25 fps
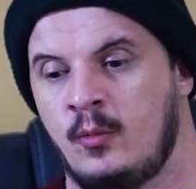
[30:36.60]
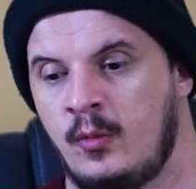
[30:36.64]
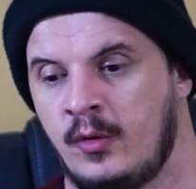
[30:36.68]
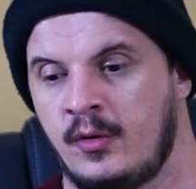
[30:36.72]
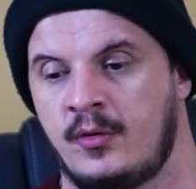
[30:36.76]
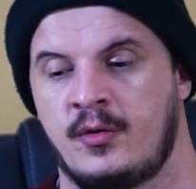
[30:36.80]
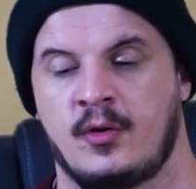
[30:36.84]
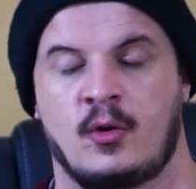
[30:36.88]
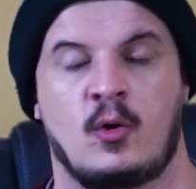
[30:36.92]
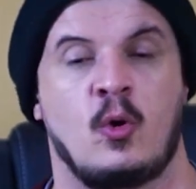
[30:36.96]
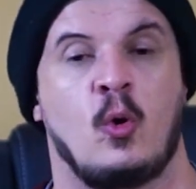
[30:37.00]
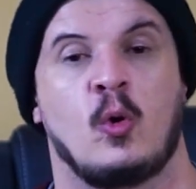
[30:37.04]

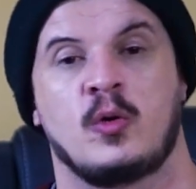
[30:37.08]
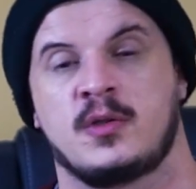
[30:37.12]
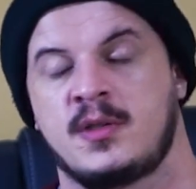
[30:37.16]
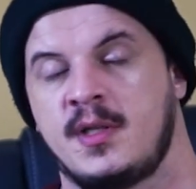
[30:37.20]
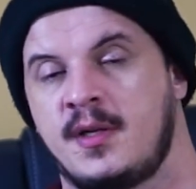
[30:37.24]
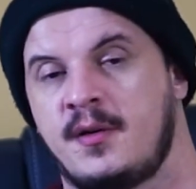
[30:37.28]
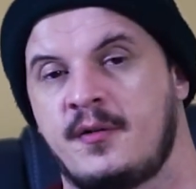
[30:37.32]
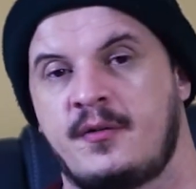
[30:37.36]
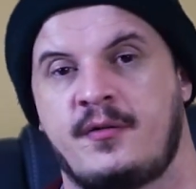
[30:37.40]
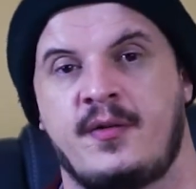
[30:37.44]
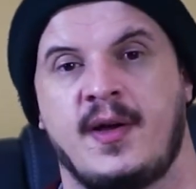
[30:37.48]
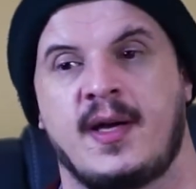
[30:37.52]
with the cause
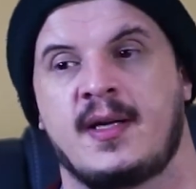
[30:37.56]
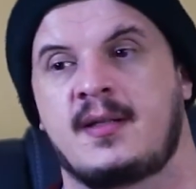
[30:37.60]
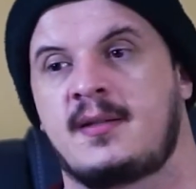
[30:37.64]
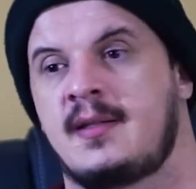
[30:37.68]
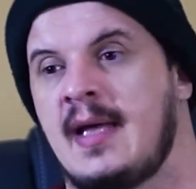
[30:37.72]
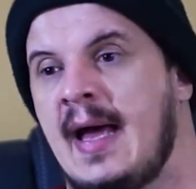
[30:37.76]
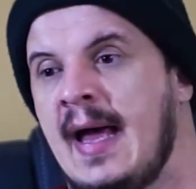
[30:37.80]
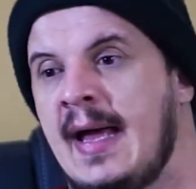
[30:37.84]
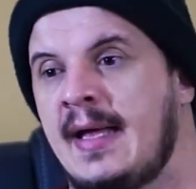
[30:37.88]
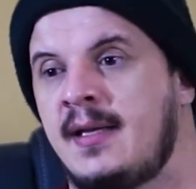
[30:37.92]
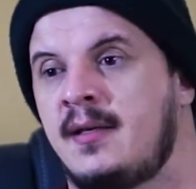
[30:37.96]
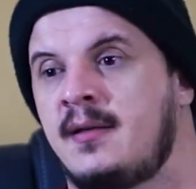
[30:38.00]
and
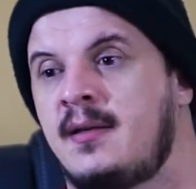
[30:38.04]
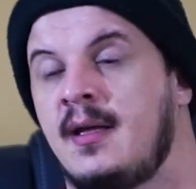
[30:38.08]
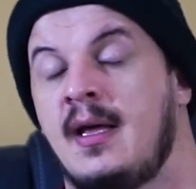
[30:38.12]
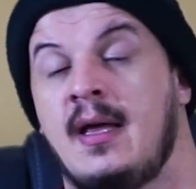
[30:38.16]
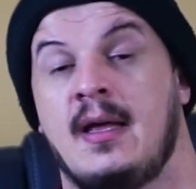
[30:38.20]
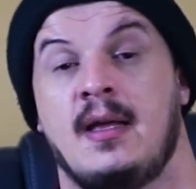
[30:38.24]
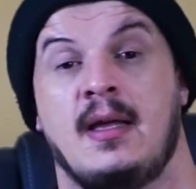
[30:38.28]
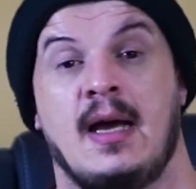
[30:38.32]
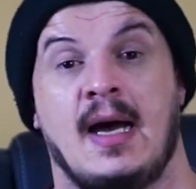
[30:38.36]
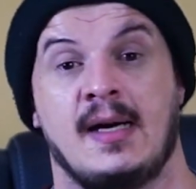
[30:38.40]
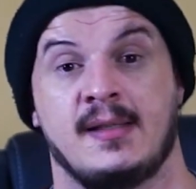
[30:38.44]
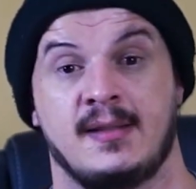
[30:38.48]
effect and
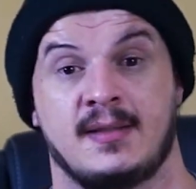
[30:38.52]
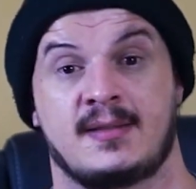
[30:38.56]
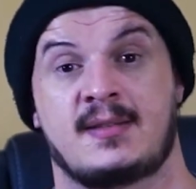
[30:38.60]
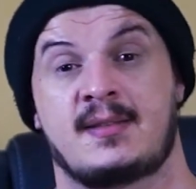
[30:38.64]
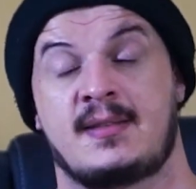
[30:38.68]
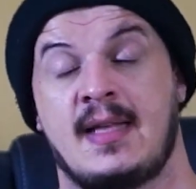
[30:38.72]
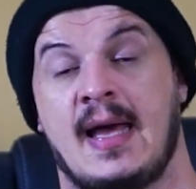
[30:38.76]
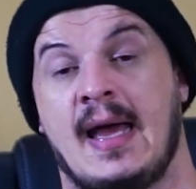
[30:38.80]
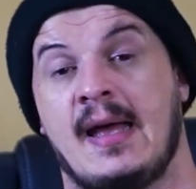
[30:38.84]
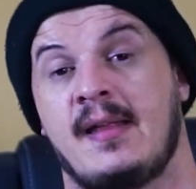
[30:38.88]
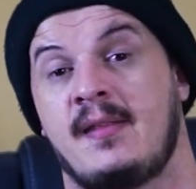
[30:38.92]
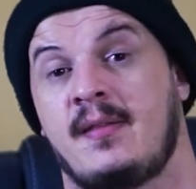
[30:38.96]

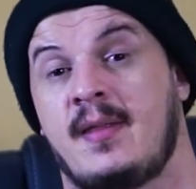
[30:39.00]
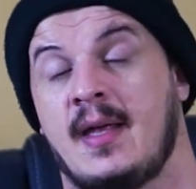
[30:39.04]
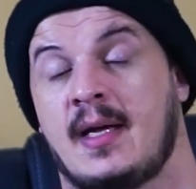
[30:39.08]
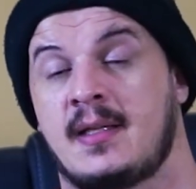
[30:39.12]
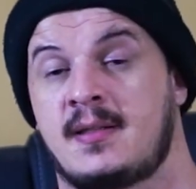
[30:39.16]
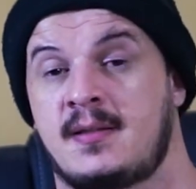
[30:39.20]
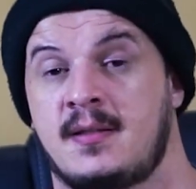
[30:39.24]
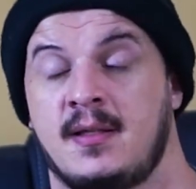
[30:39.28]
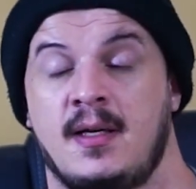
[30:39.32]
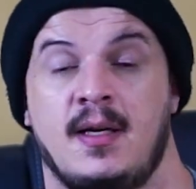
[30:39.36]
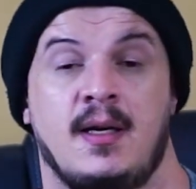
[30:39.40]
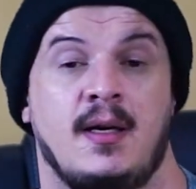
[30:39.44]
understand
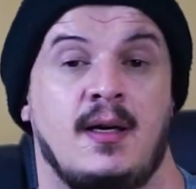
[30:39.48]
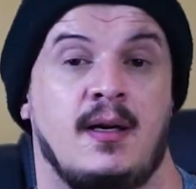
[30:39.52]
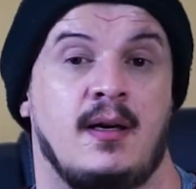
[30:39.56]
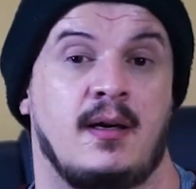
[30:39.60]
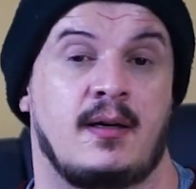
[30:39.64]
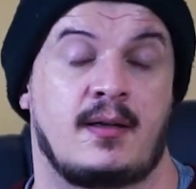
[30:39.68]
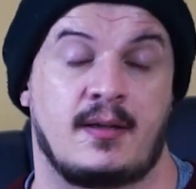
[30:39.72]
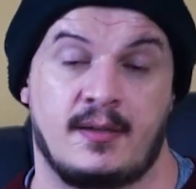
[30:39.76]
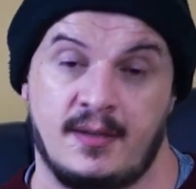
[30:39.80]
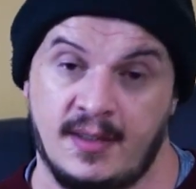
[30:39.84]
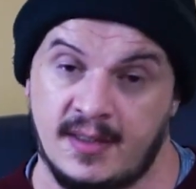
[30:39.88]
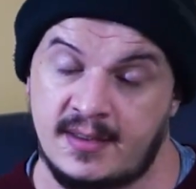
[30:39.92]
that
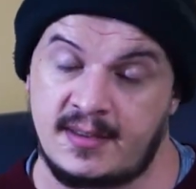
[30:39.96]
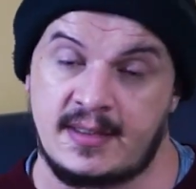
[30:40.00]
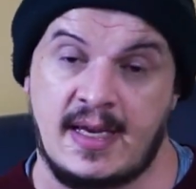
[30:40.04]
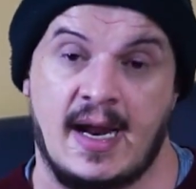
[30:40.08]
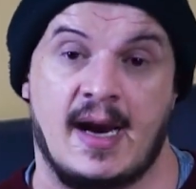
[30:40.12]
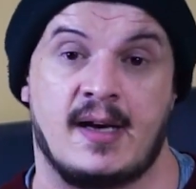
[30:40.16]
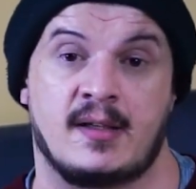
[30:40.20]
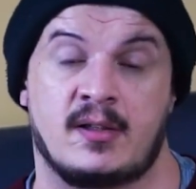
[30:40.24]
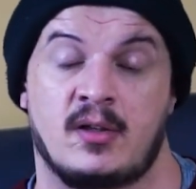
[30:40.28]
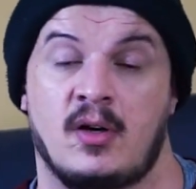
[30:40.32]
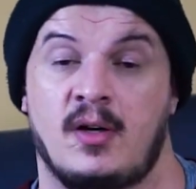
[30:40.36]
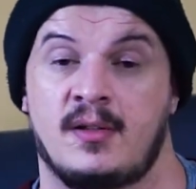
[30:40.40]
these
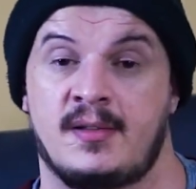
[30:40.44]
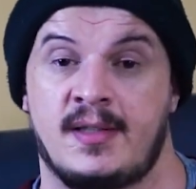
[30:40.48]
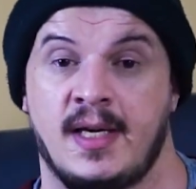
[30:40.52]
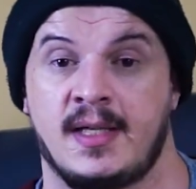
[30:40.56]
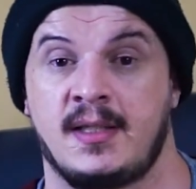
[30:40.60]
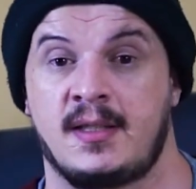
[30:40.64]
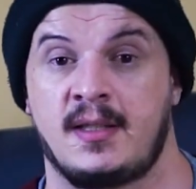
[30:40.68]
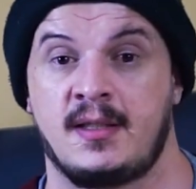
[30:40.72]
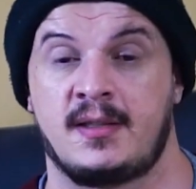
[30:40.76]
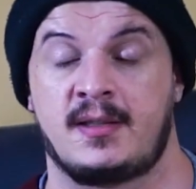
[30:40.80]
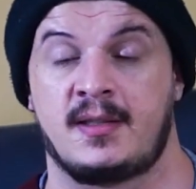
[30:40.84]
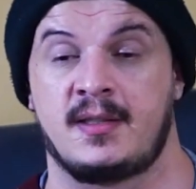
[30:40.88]
character
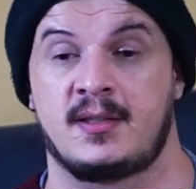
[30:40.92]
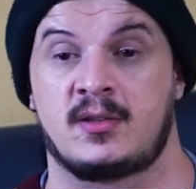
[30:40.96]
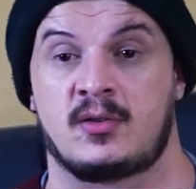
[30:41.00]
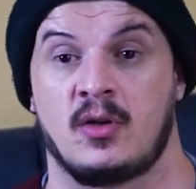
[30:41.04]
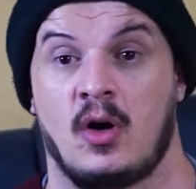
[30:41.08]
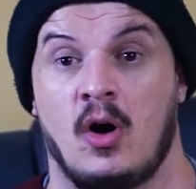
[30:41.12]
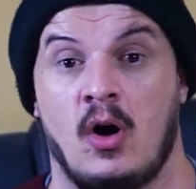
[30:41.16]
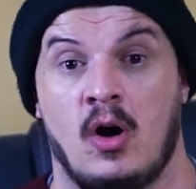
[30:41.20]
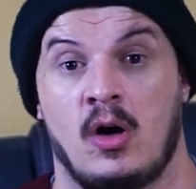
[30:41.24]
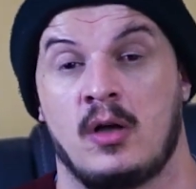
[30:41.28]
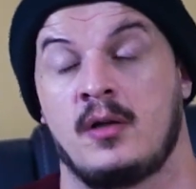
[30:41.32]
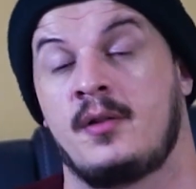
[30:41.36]

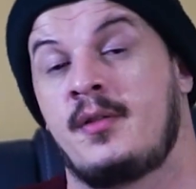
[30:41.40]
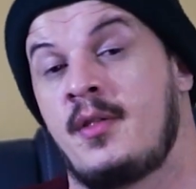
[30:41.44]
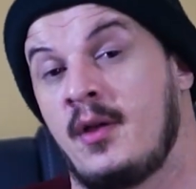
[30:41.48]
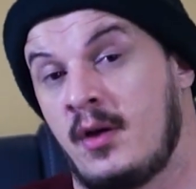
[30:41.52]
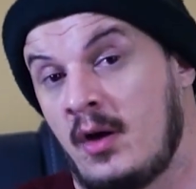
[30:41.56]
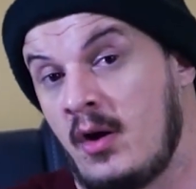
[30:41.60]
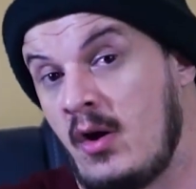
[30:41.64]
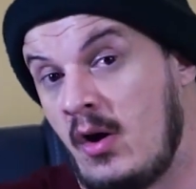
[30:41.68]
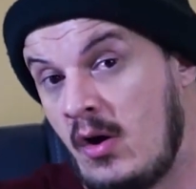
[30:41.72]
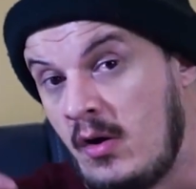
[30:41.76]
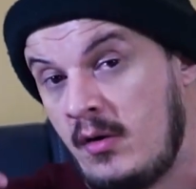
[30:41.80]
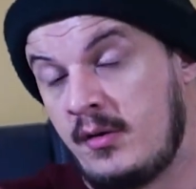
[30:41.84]
identities are
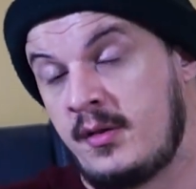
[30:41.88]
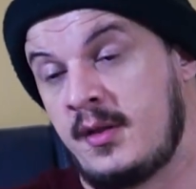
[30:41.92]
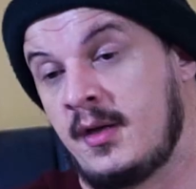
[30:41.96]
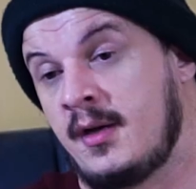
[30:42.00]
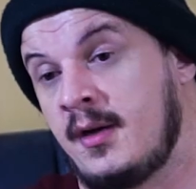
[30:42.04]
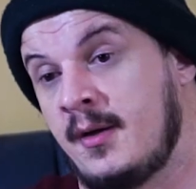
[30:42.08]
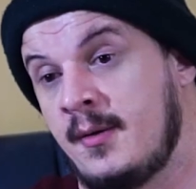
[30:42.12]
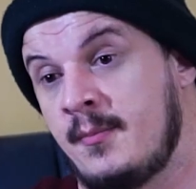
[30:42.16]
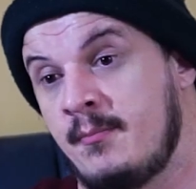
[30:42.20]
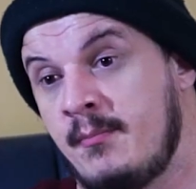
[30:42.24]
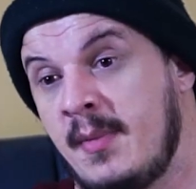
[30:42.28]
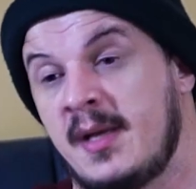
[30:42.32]

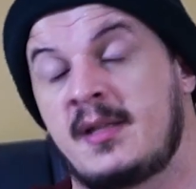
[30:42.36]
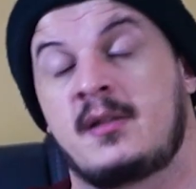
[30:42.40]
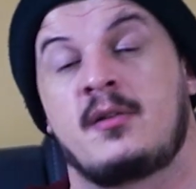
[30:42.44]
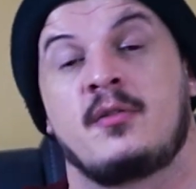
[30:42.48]
the